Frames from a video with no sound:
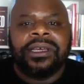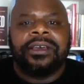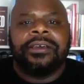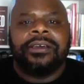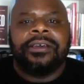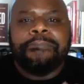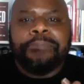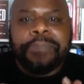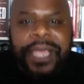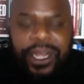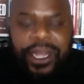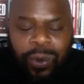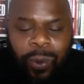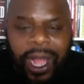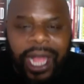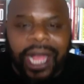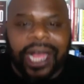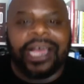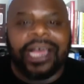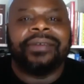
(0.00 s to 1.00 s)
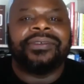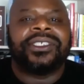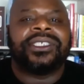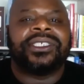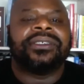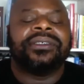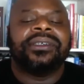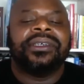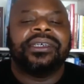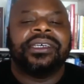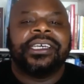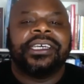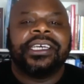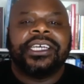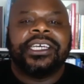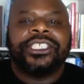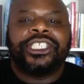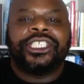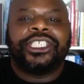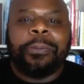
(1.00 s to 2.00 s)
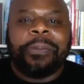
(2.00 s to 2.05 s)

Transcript: Midwives to